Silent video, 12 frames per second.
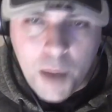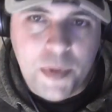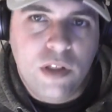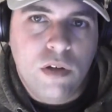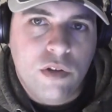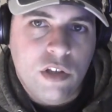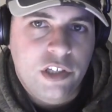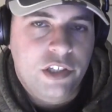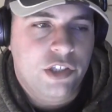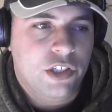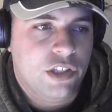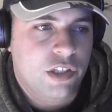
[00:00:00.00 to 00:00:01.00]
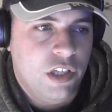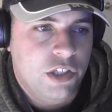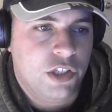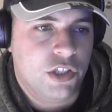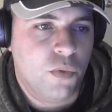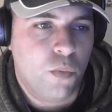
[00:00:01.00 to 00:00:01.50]
I mean, look, it's
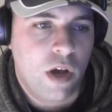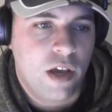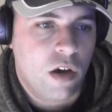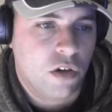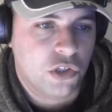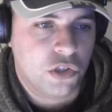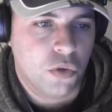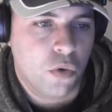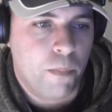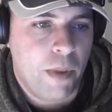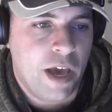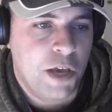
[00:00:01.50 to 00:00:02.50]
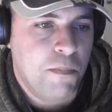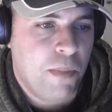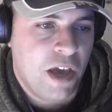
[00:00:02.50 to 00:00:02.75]
just the way I saw Bane.